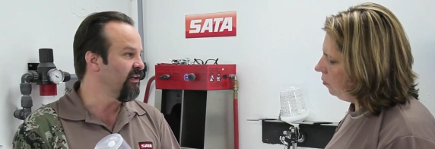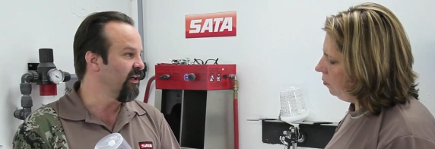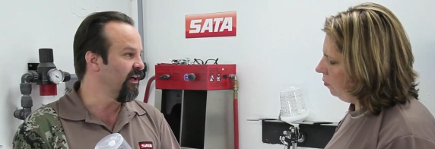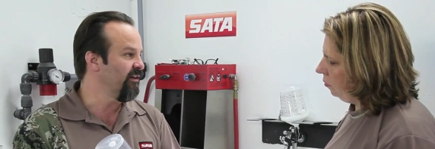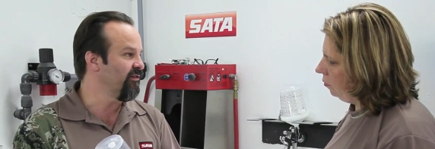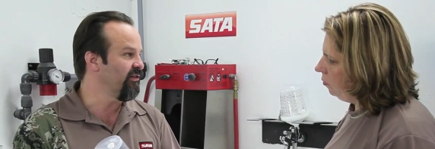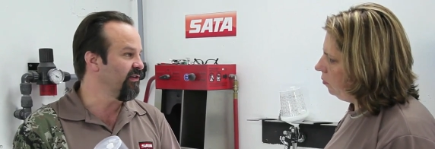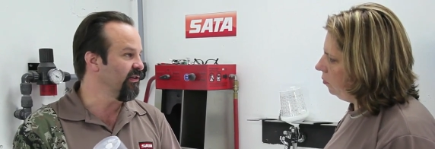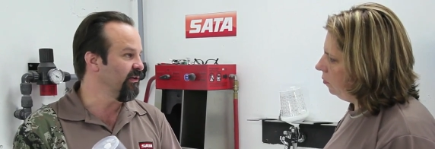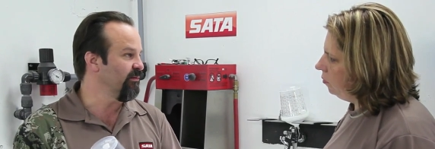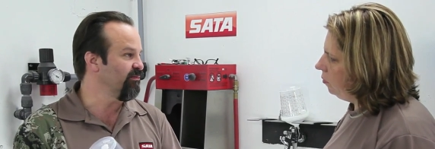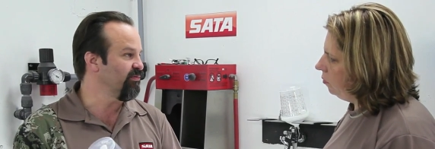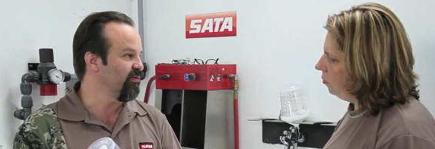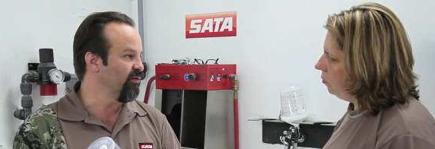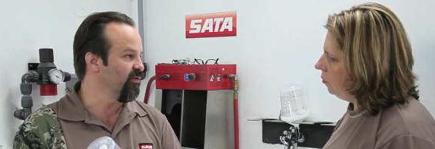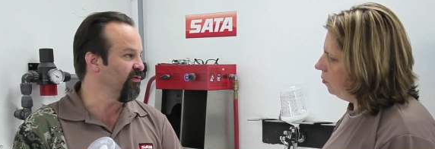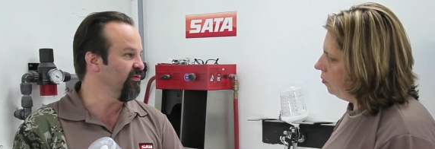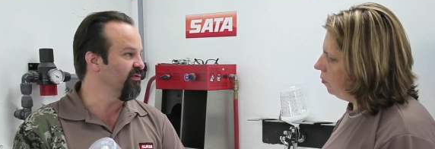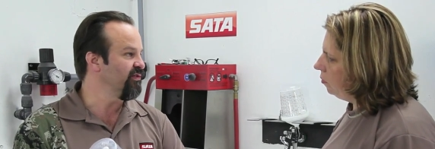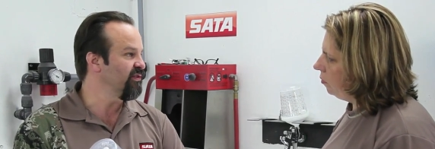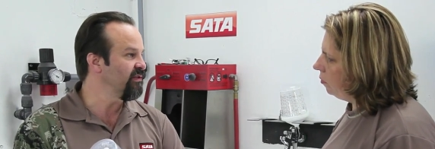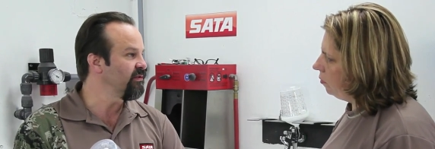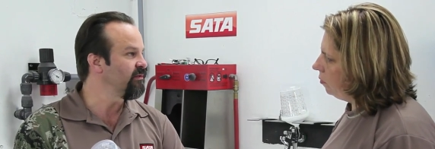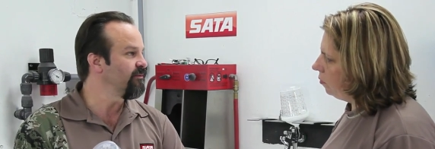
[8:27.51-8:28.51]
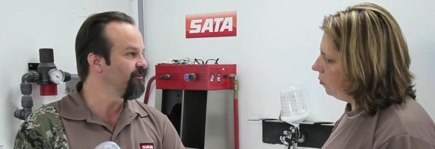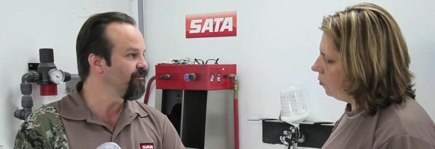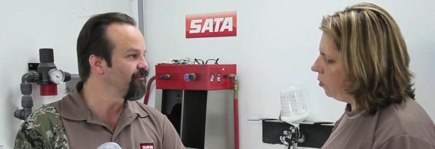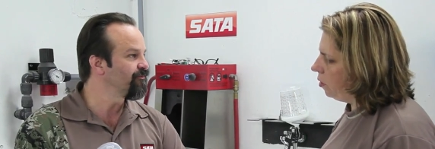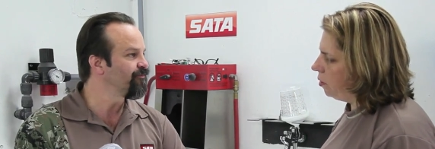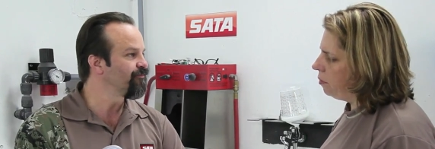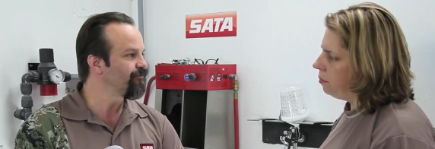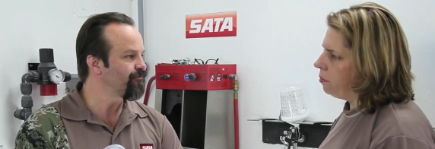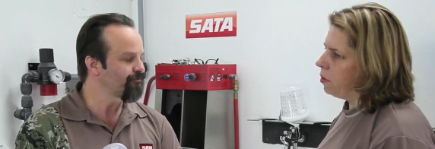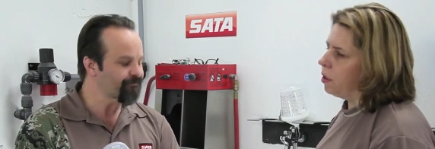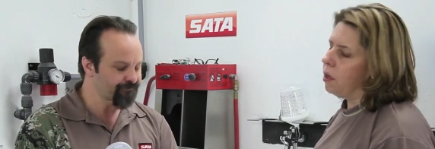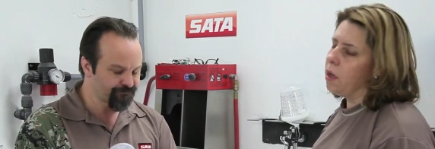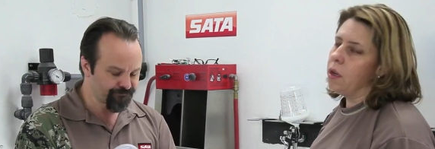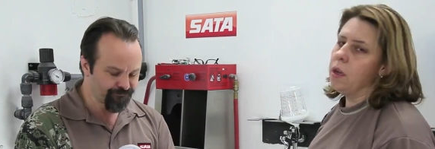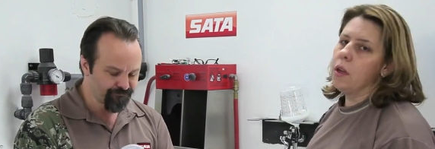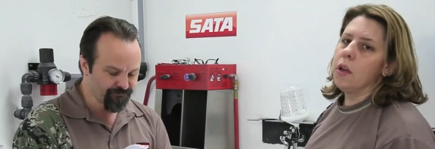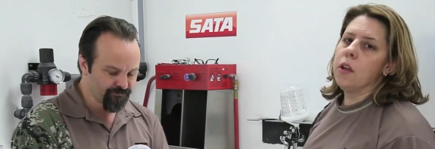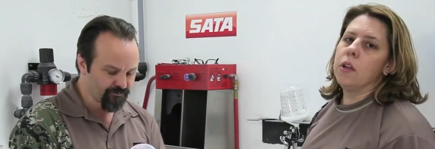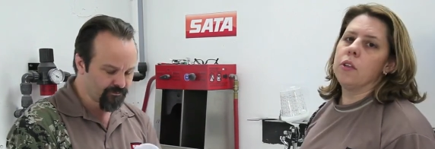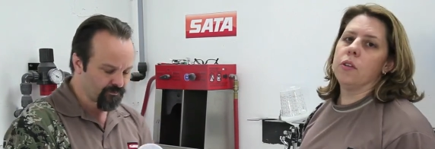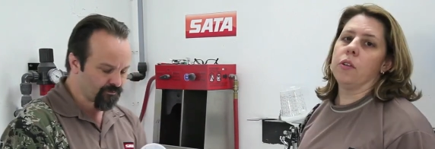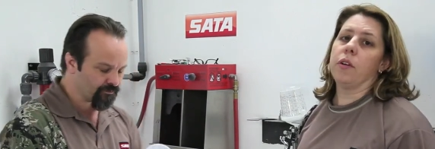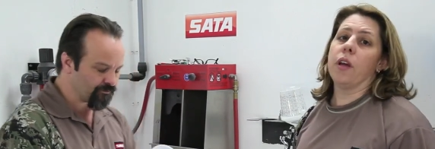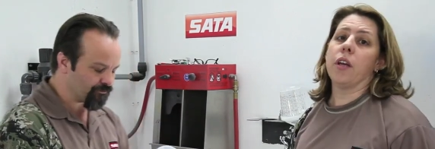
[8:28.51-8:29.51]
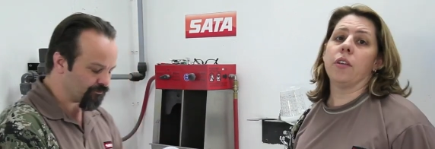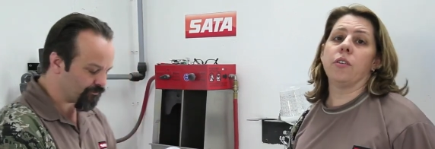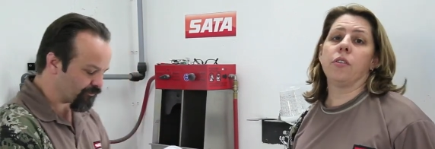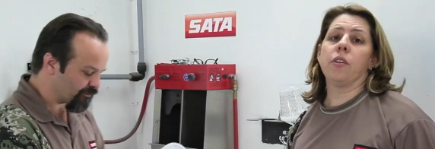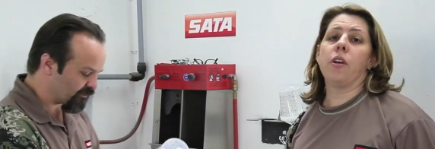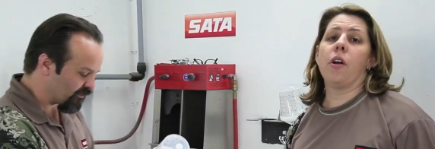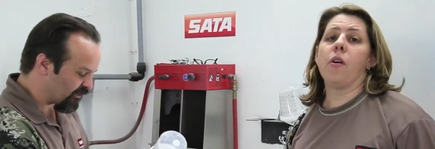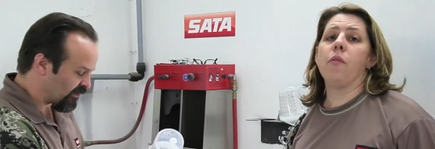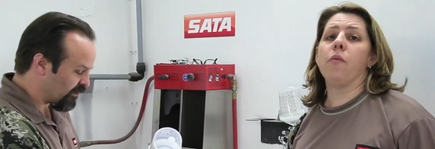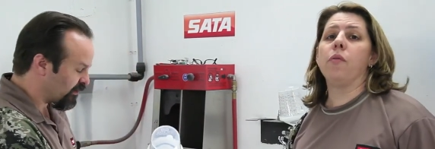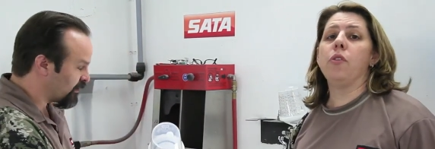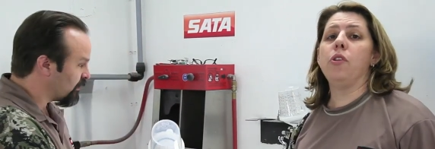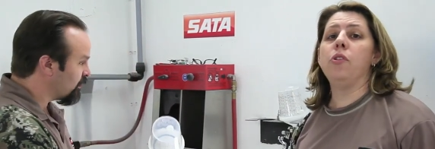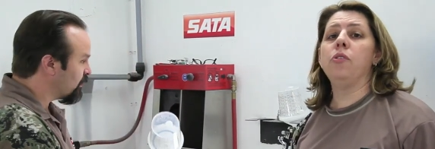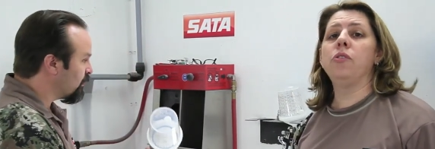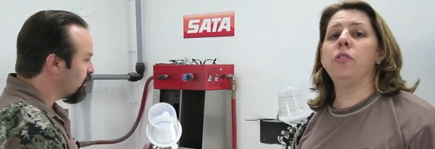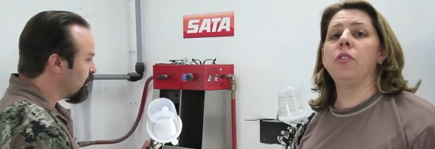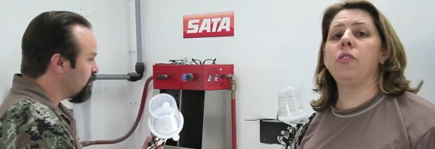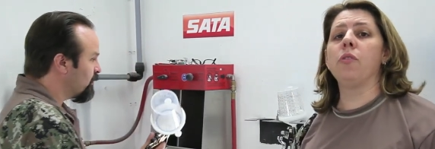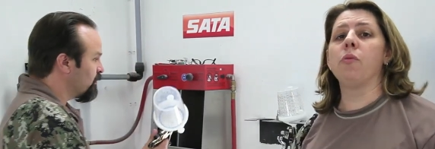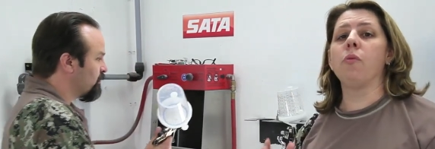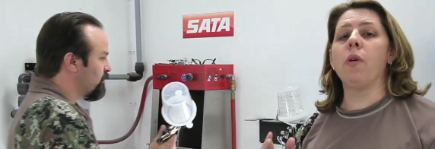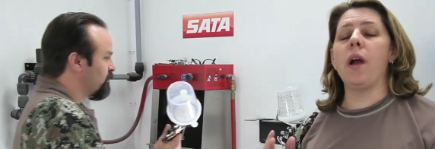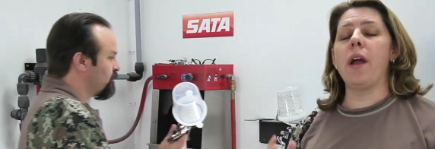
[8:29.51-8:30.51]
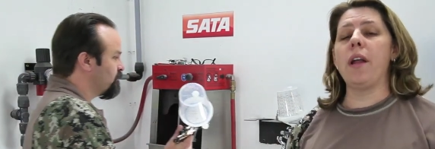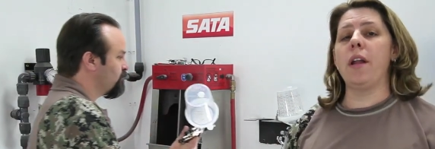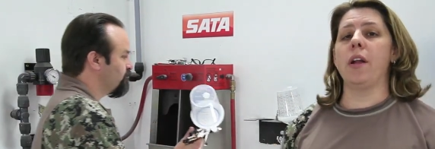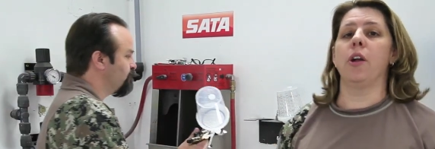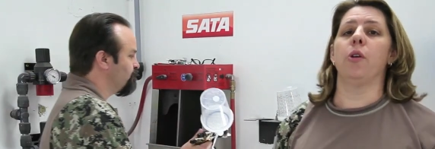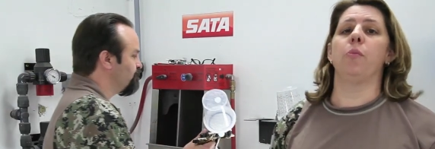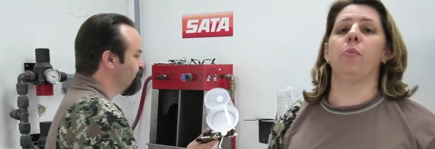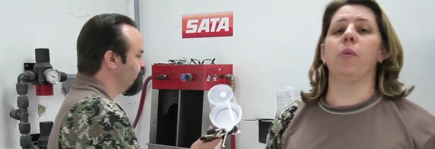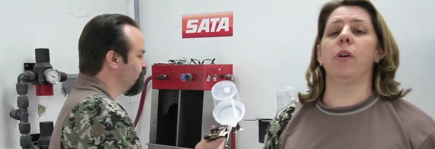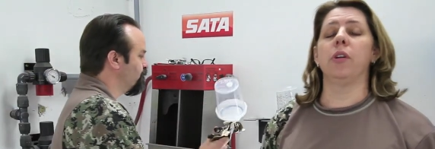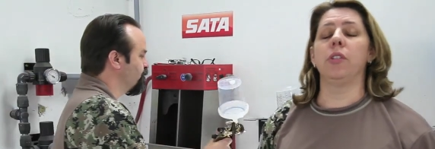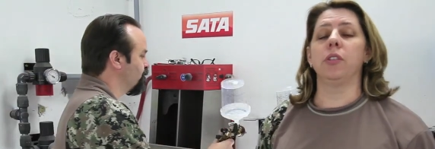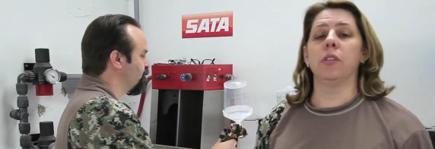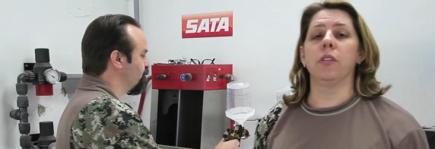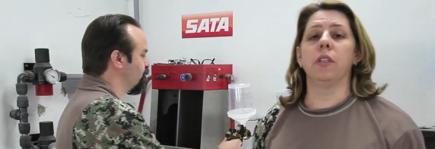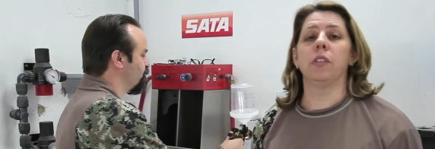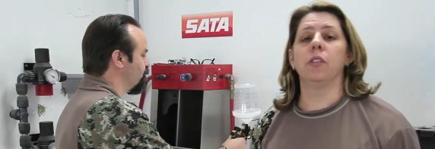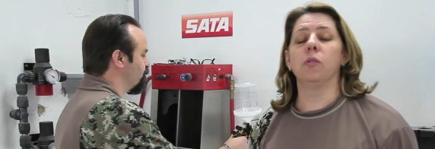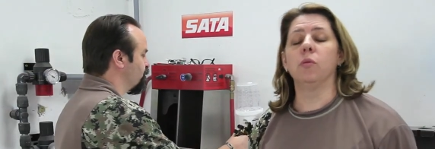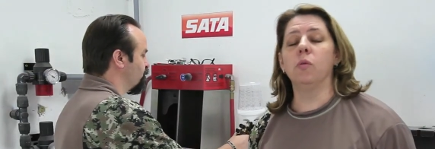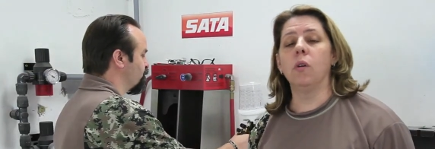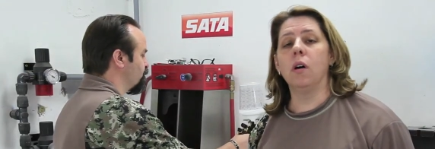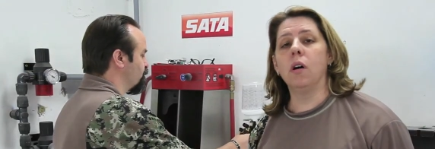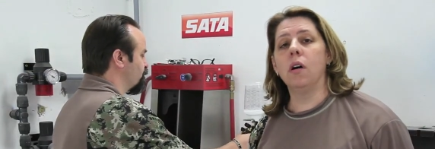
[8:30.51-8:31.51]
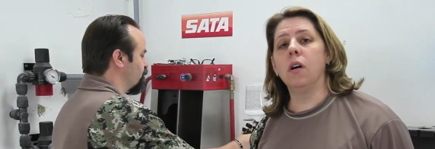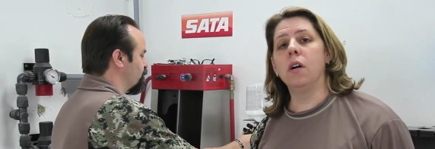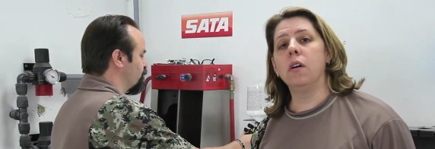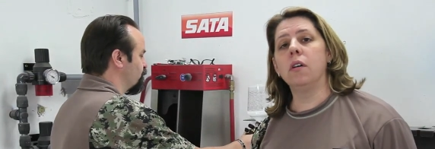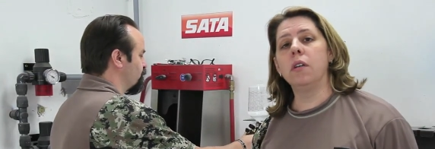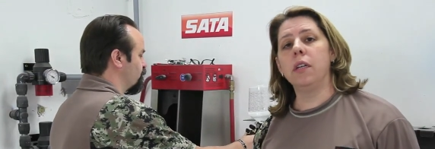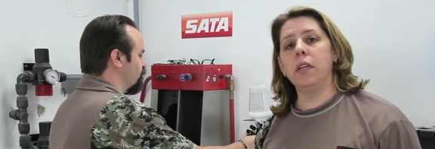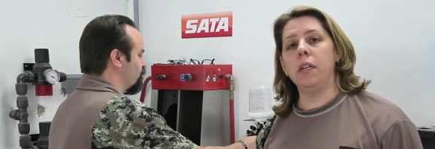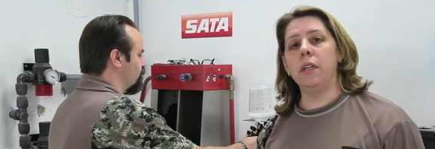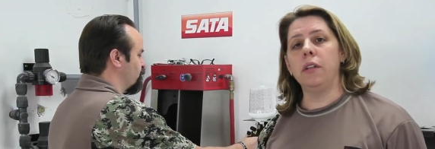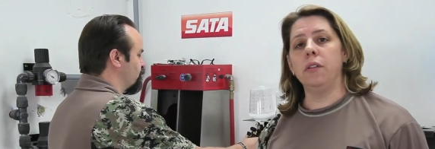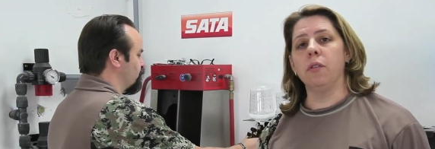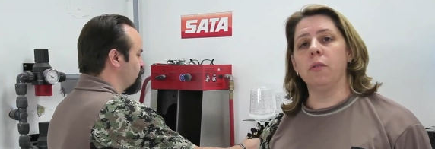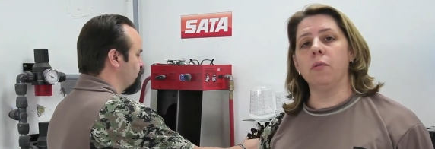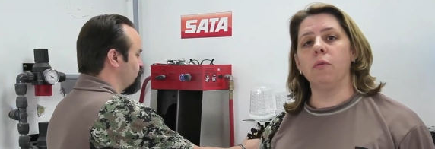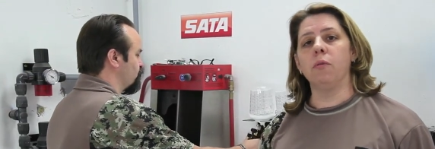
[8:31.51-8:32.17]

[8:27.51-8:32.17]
Speaker 1: everything improves.
Speaker 2: All right. So guys, there you go. Using the right air pressure at the wall, getting the